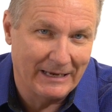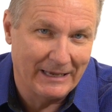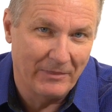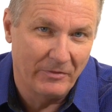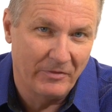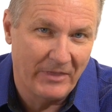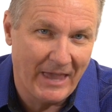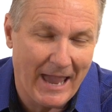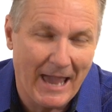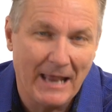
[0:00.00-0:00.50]

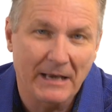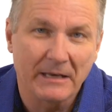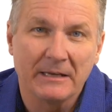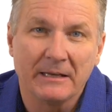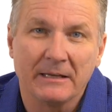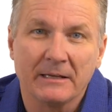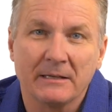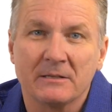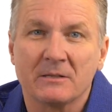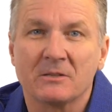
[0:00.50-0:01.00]
and that
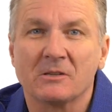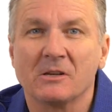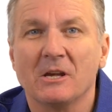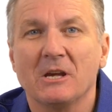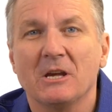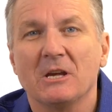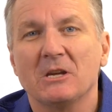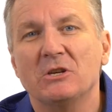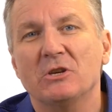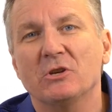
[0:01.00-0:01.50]
is
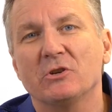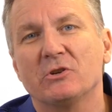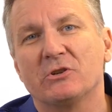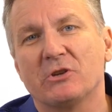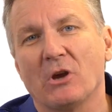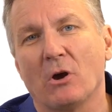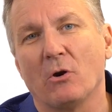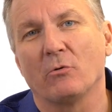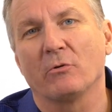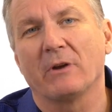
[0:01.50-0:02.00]
you
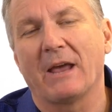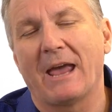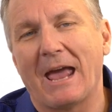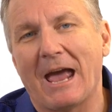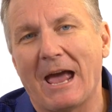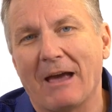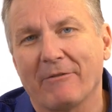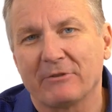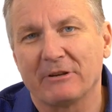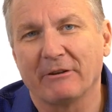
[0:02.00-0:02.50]
don't
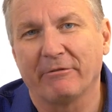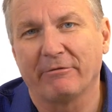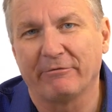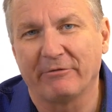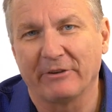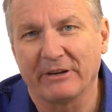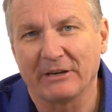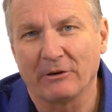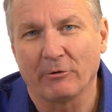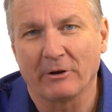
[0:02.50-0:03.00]
have to
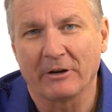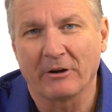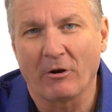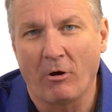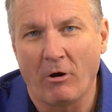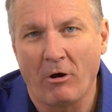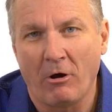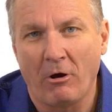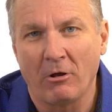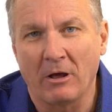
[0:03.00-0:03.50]
figure it
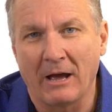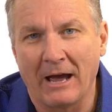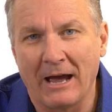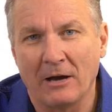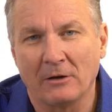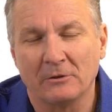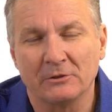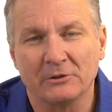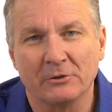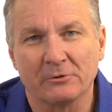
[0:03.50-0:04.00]
all
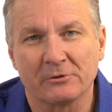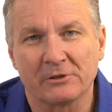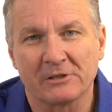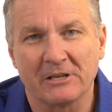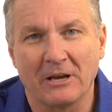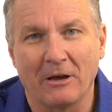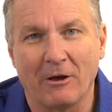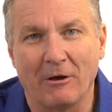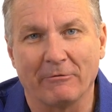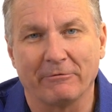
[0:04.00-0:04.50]
out
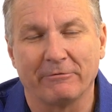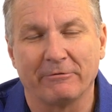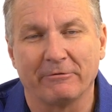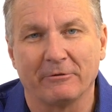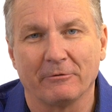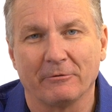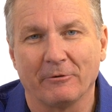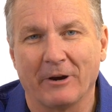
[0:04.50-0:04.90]
yourself.